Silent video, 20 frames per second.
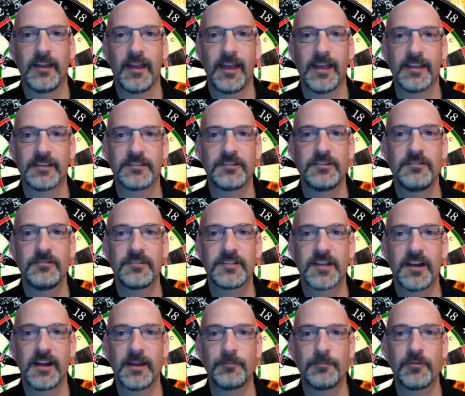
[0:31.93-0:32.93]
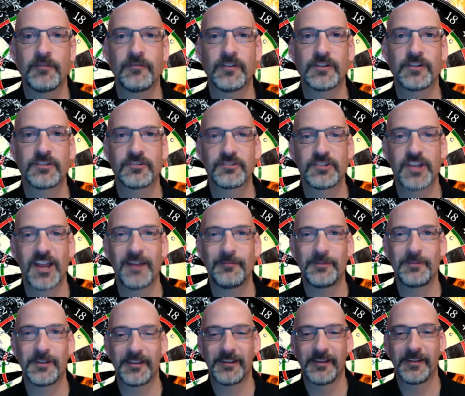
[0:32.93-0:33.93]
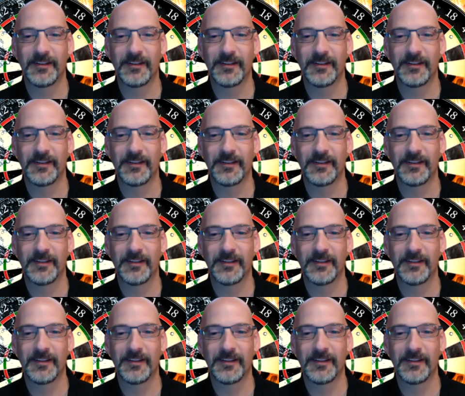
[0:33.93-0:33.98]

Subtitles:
and two-time provincial champion.